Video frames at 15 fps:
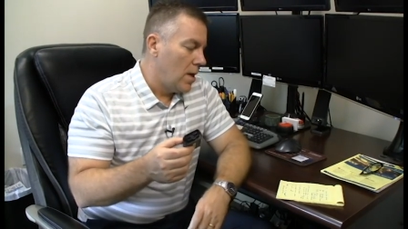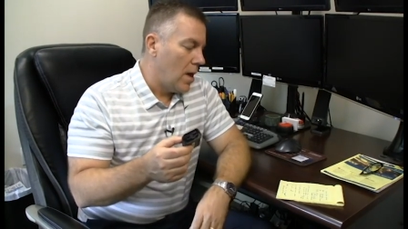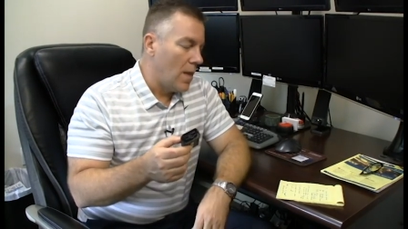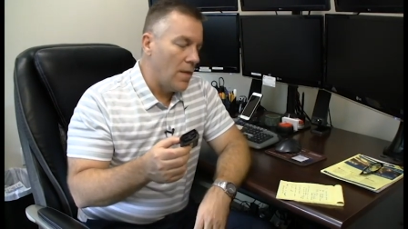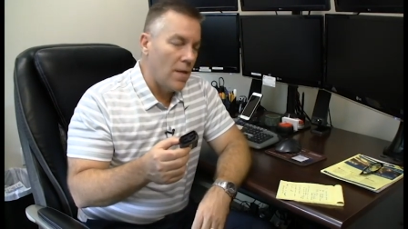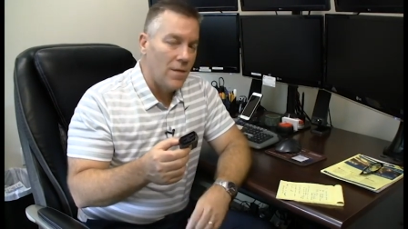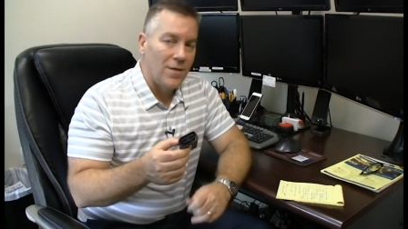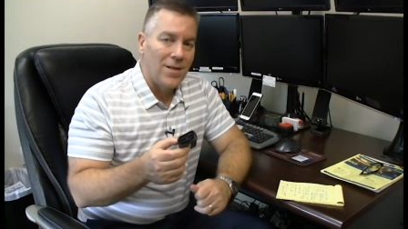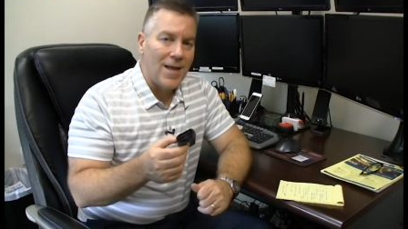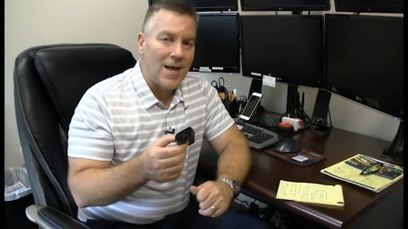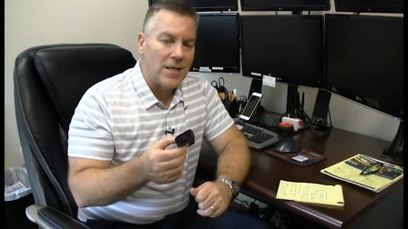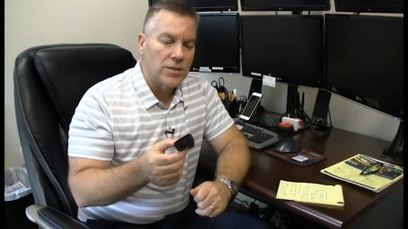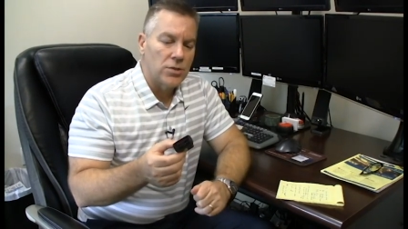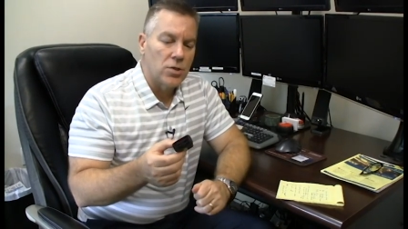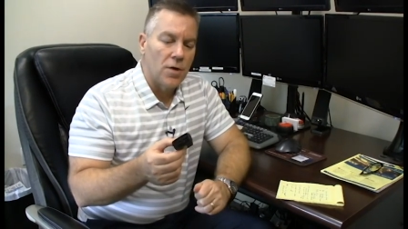And then the
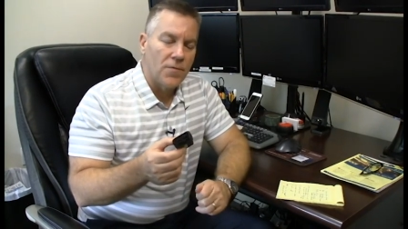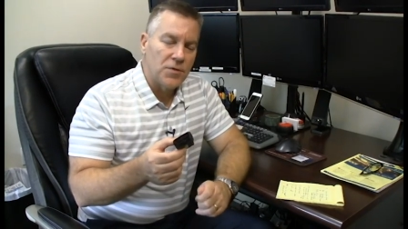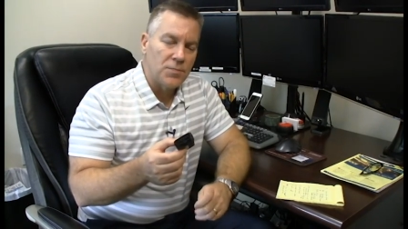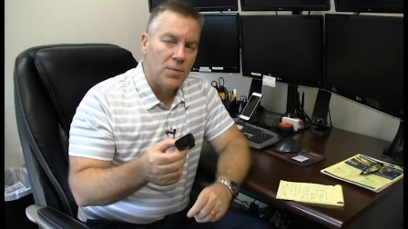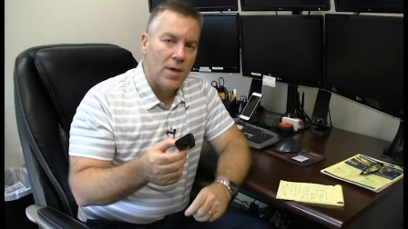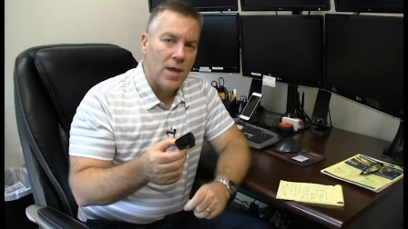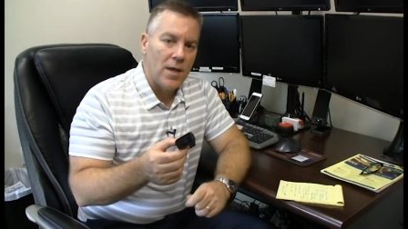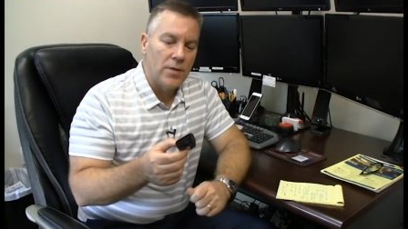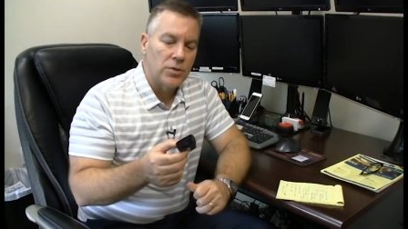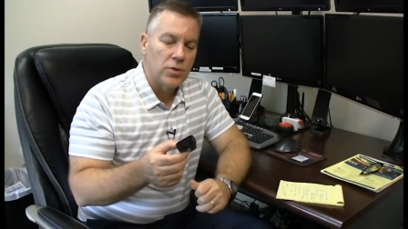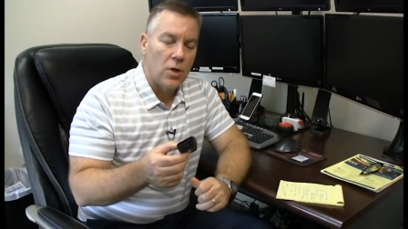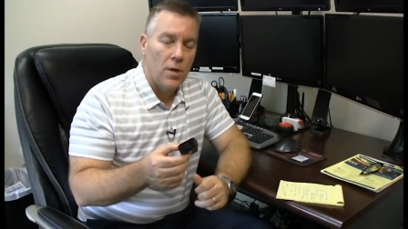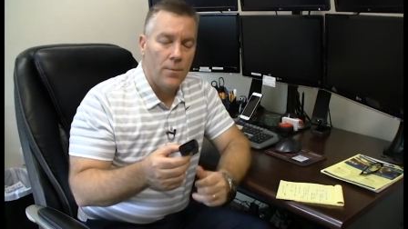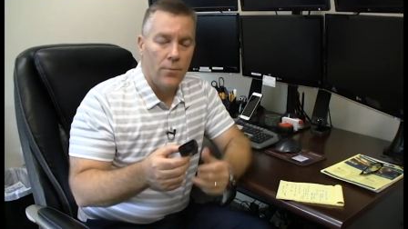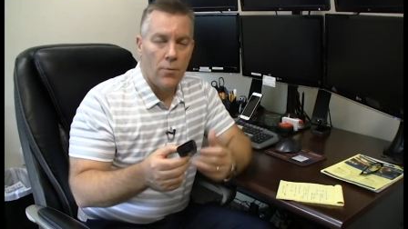last service plan is
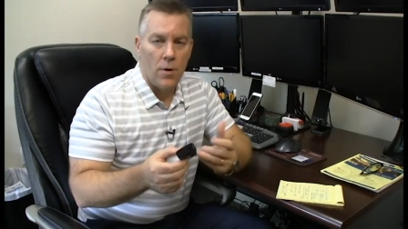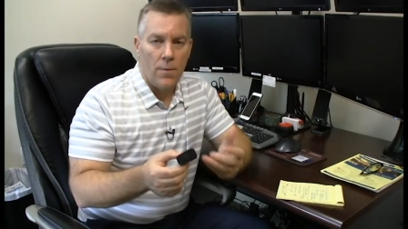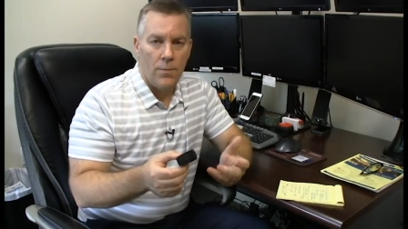called Pro